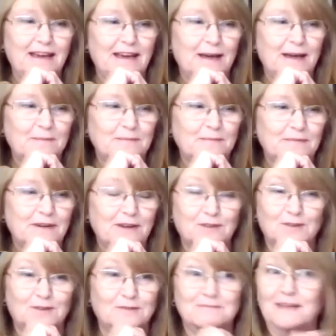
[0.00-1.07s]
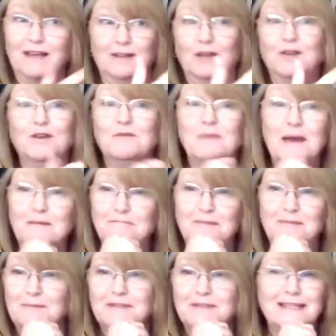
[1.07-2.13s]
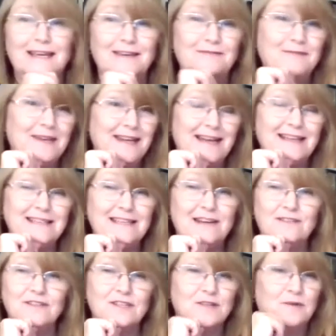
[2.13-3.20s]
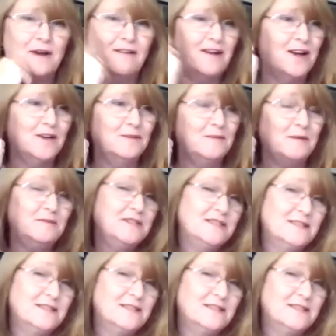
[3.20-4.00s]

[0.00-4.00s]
um, I thought you might be able to give me an idea as to where I could maybe